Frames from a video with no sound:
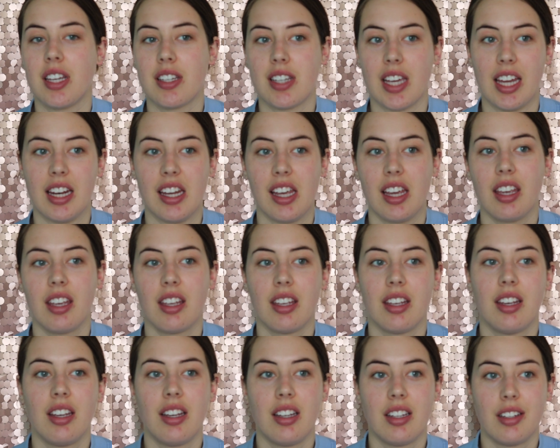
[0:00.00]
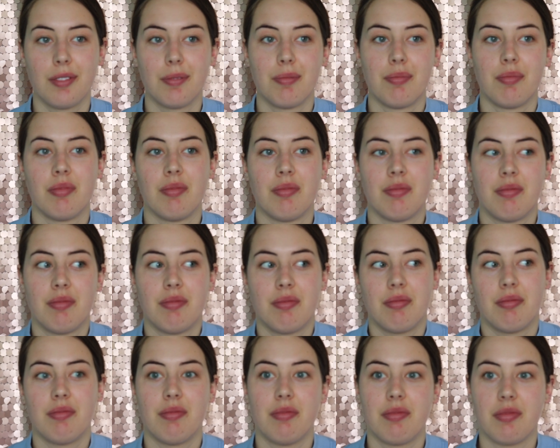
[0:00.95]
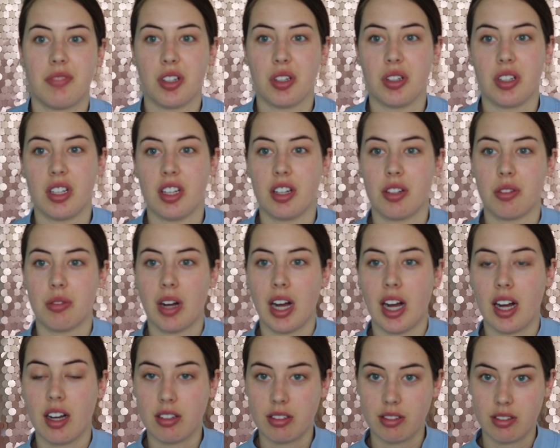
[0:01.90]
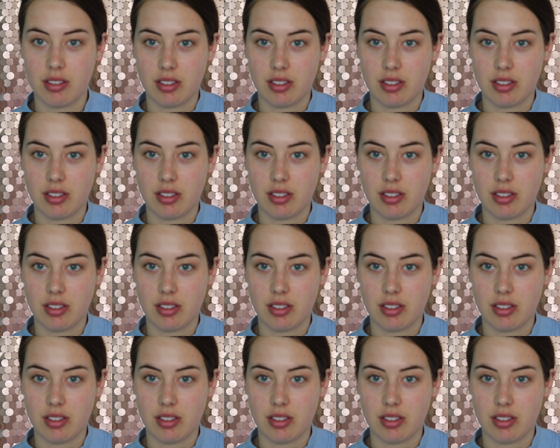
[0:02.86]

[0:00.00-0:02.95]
tanning for a little while